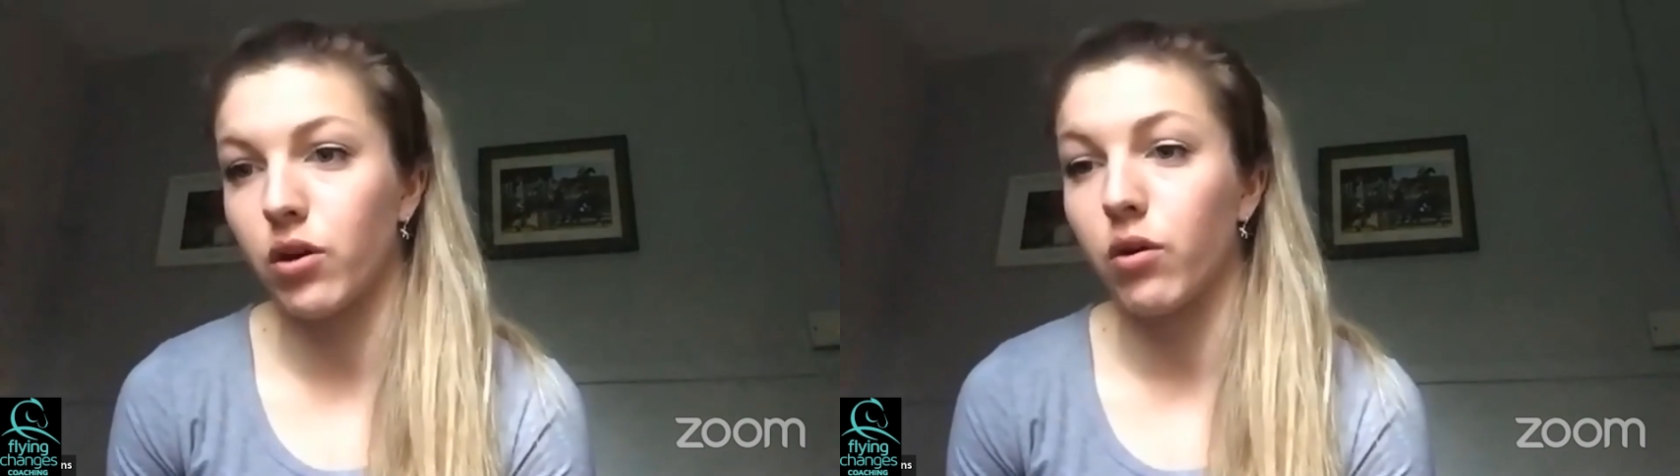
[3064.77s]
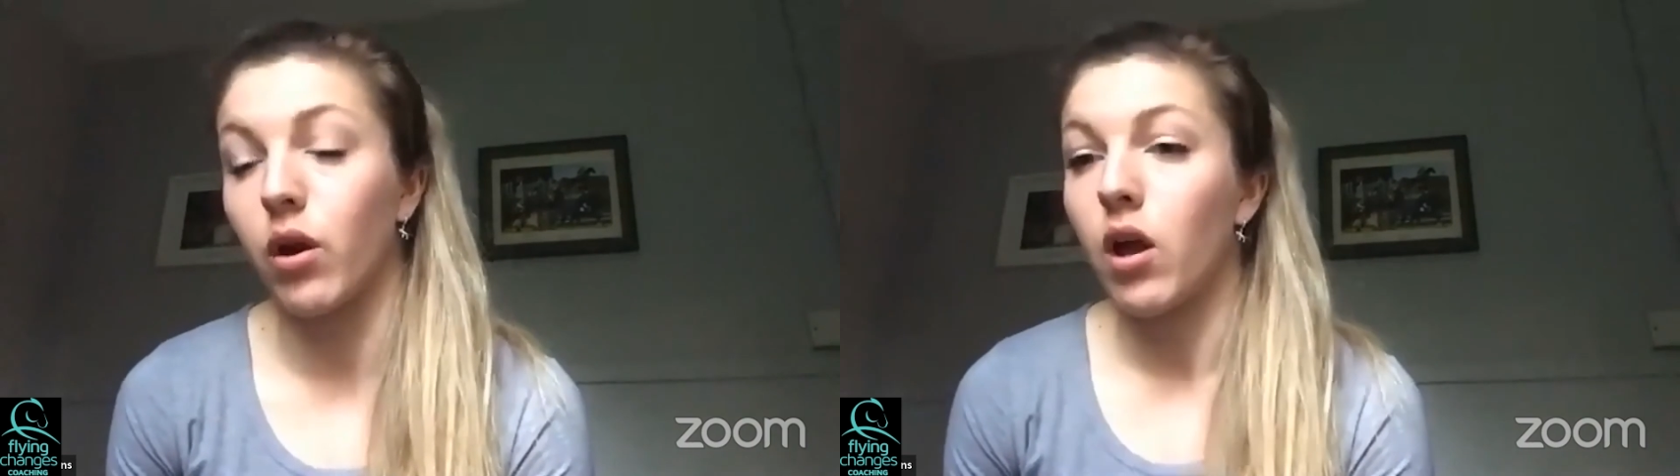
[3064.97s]

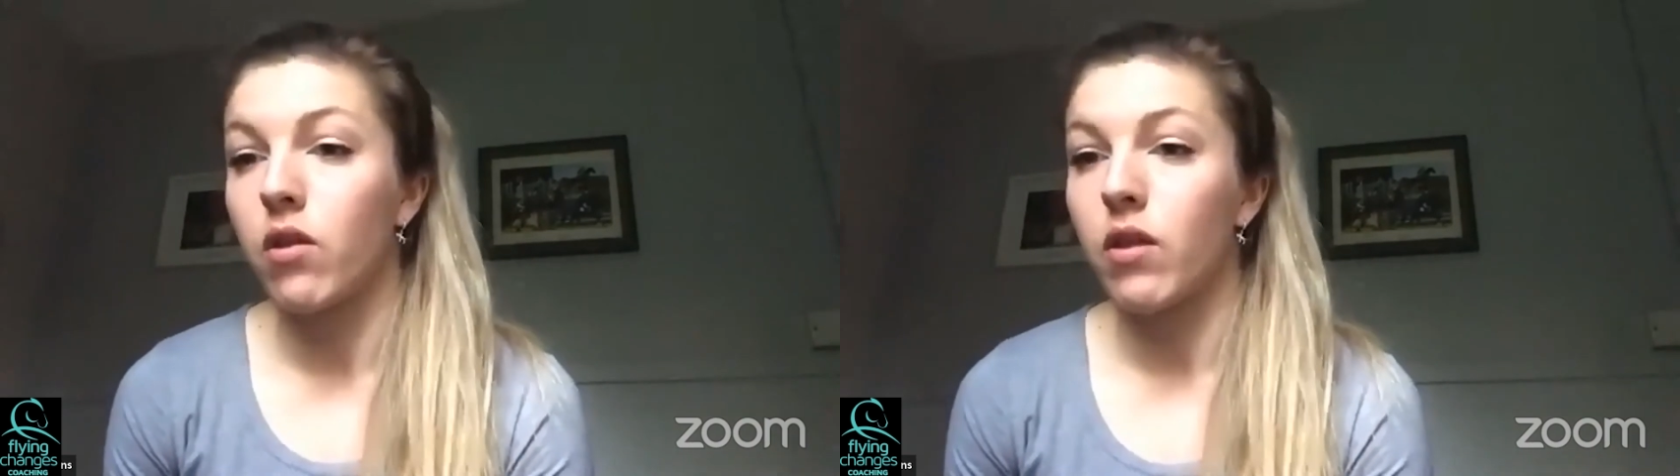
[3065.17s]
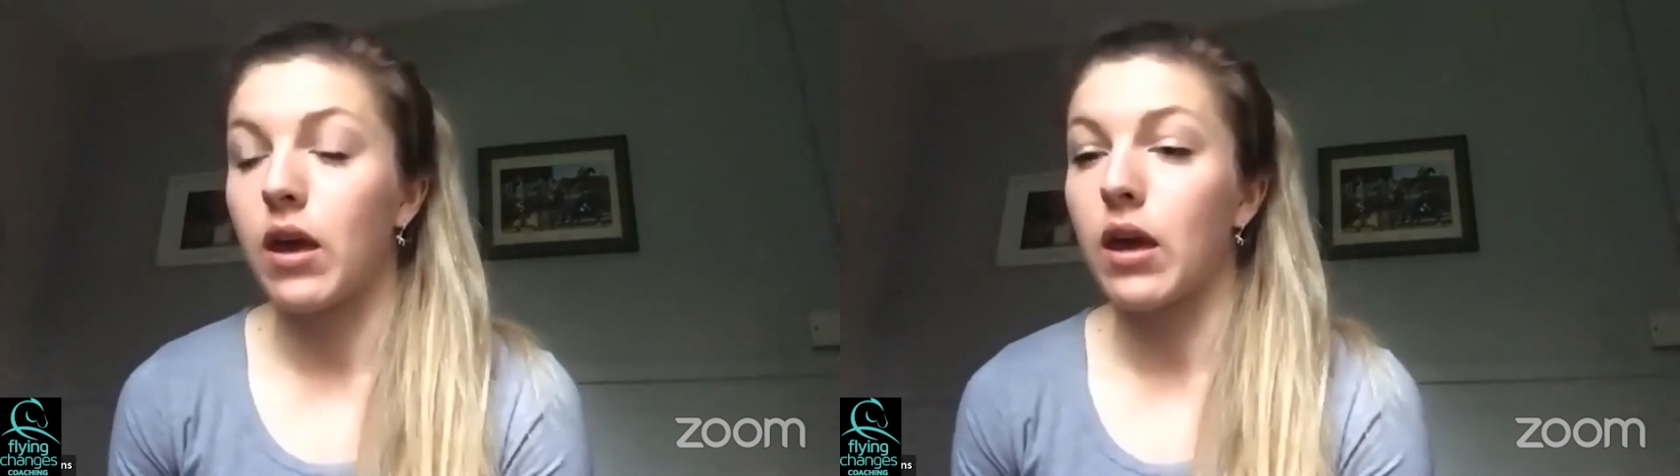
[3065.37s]
So
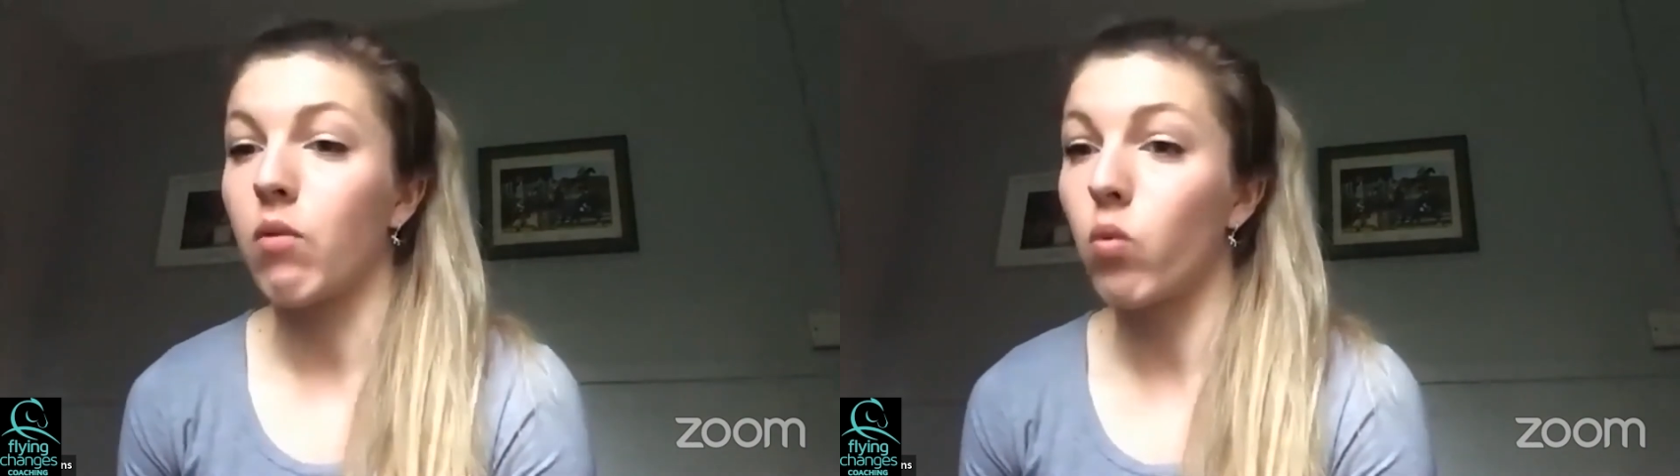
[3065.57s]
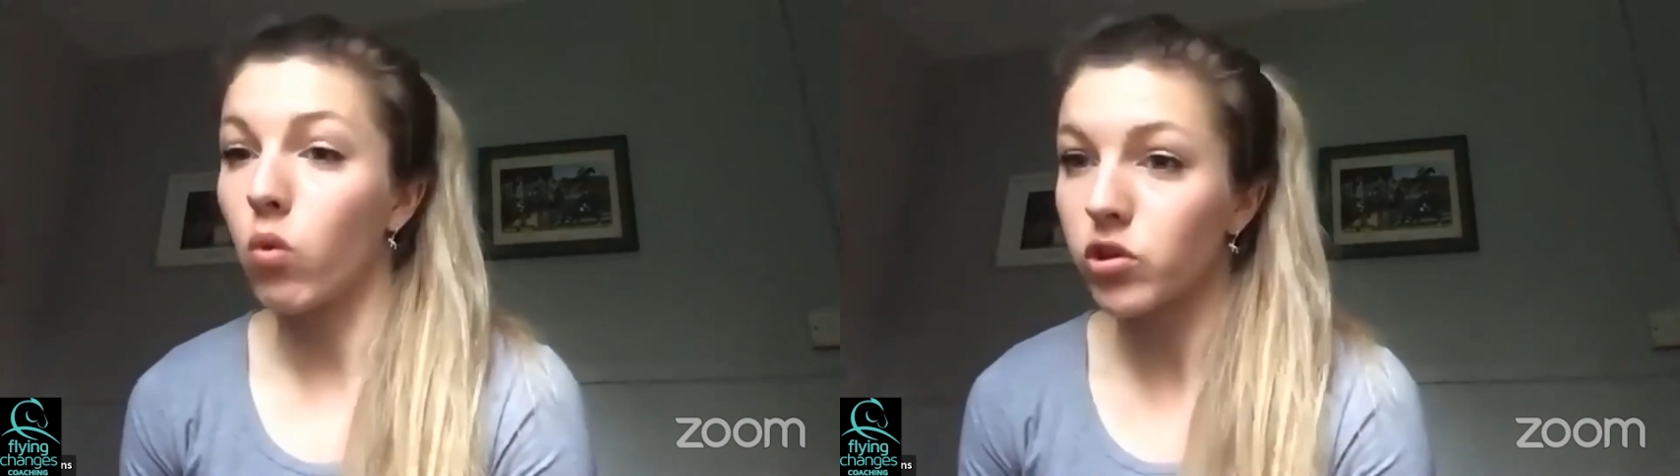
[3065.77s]

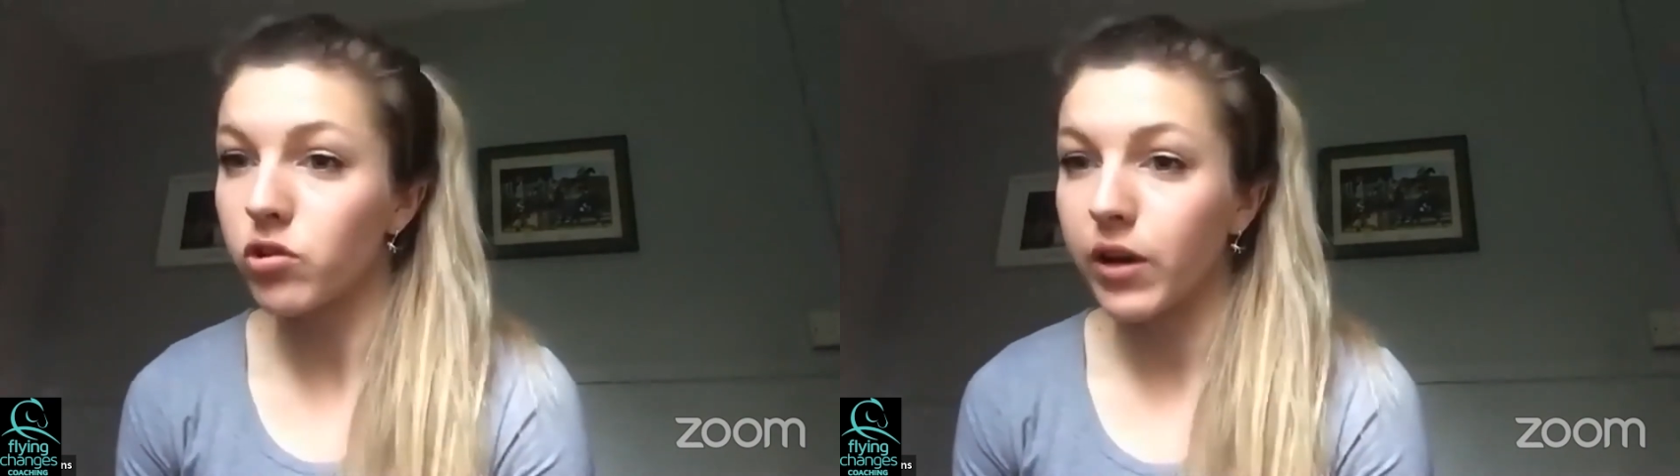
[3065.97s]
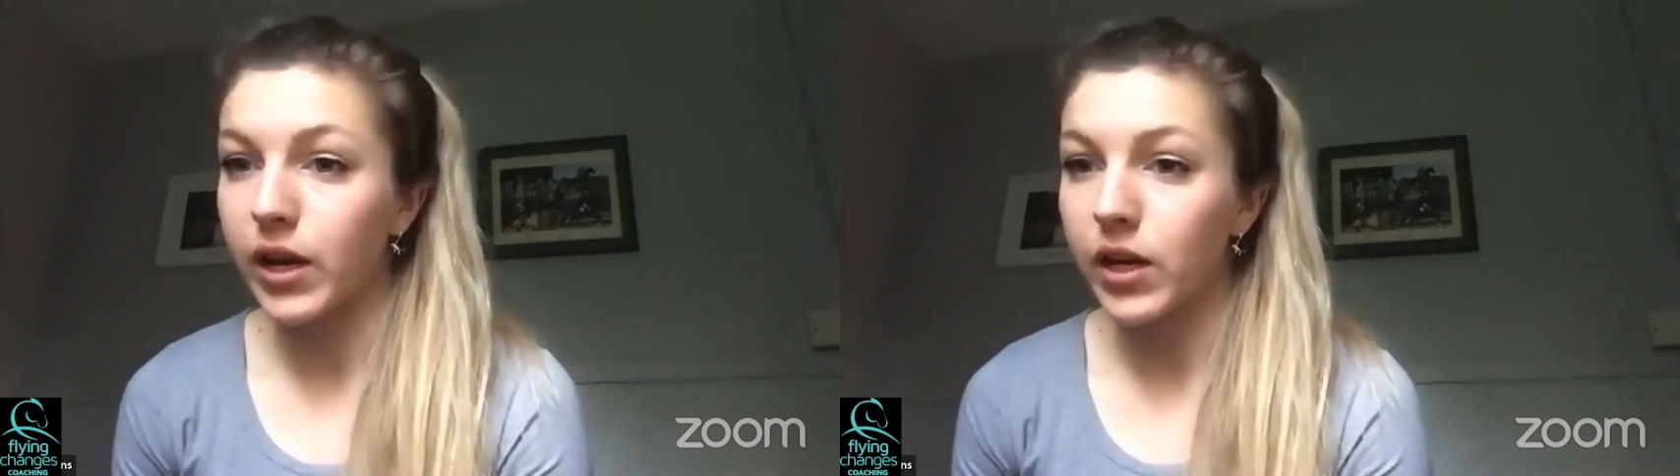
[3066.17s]
they
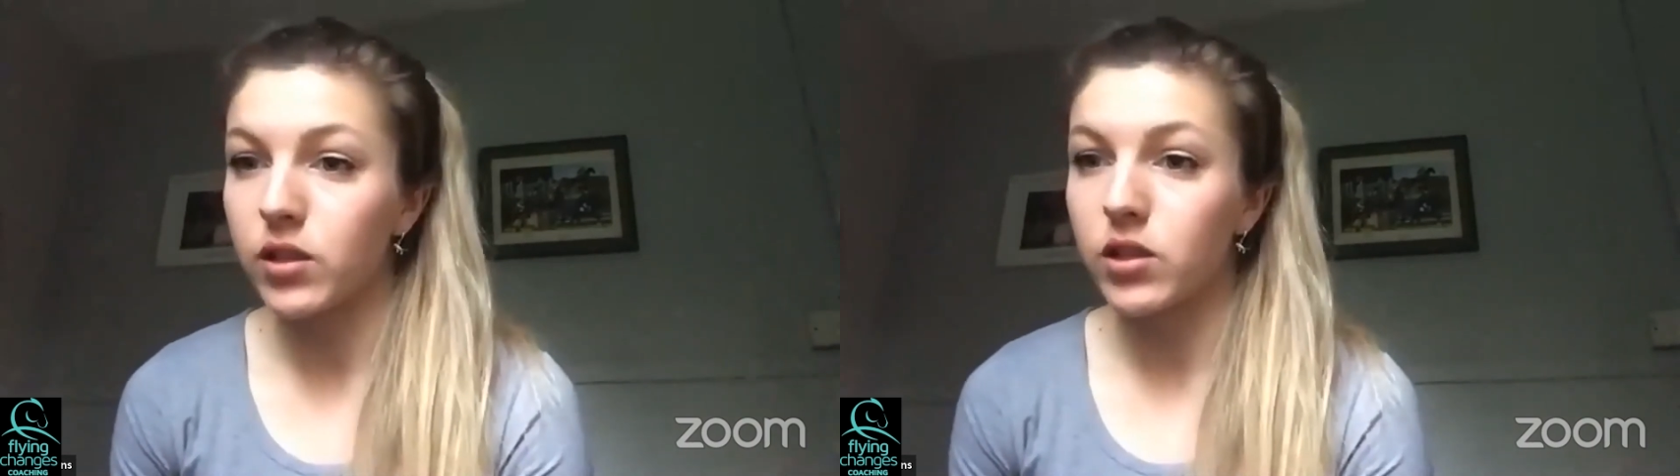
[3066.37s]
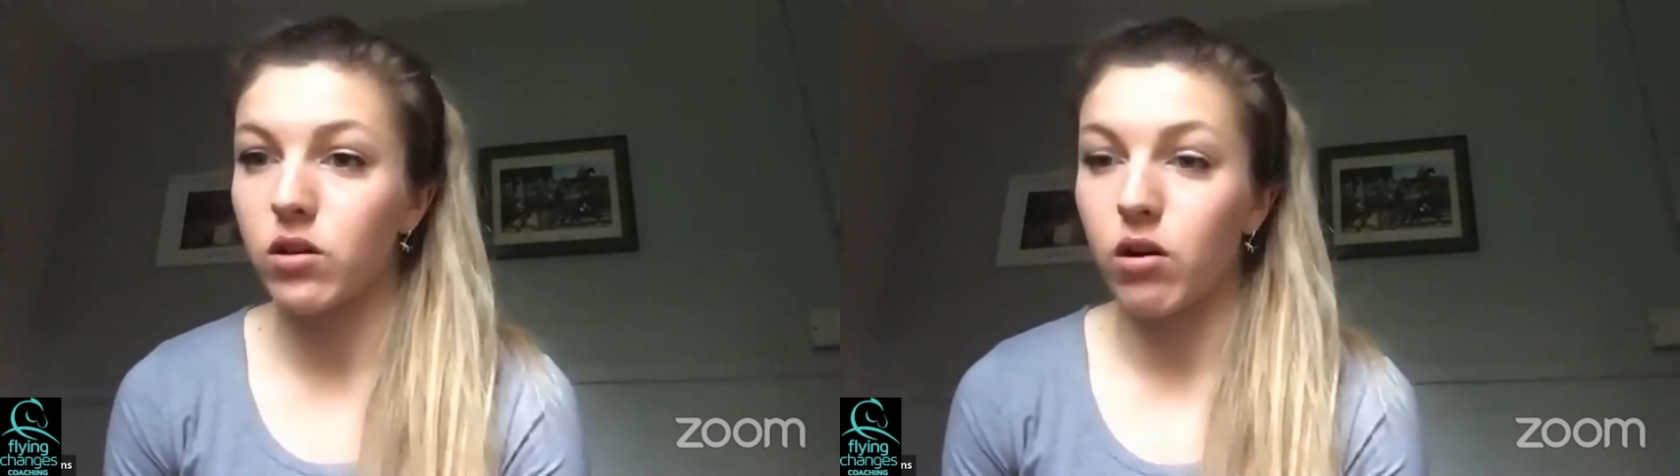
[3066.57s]
water it,